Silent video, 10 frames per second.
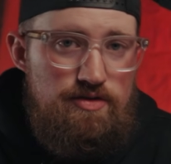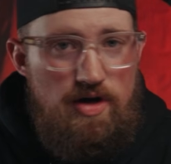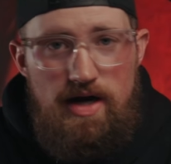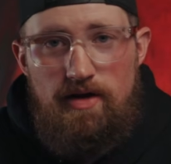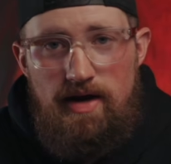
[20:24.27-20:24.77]

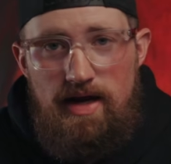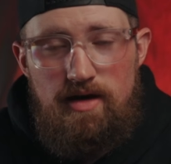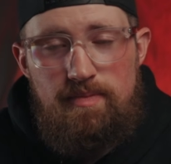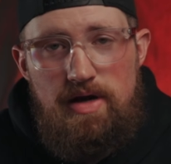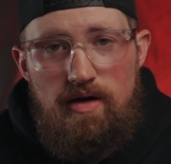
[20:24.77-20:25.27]
trying your hand
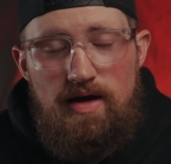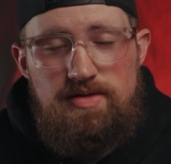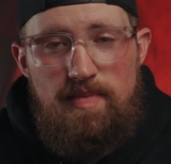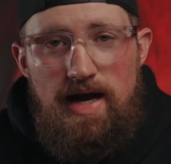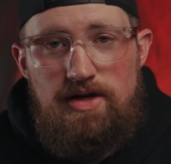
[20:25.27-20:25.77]
at a
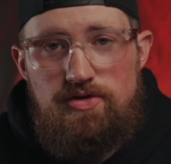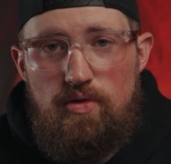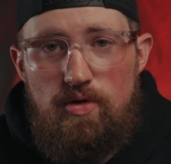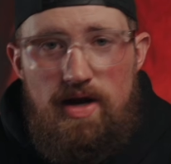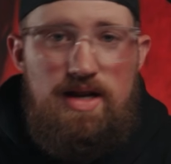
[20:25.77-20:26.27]
PRS match
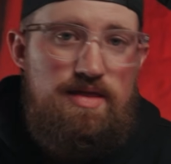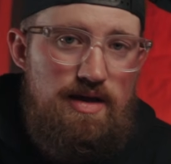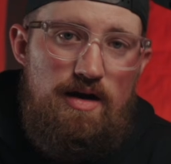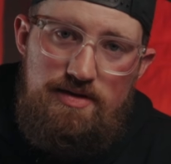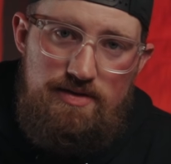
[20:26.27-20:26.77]
or
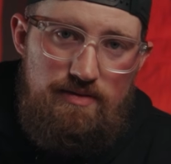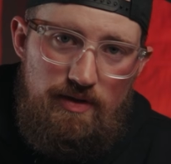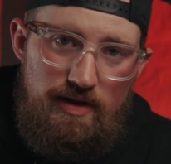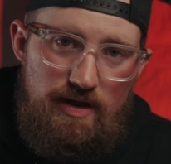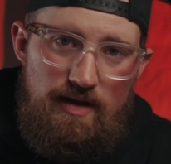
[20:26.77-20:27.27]
anything else
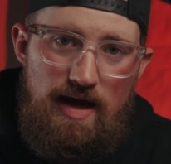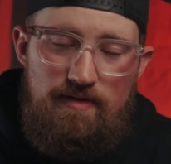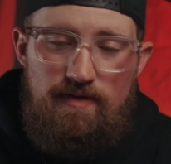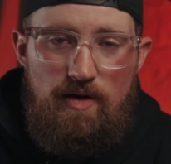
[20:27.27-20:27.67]
really in life,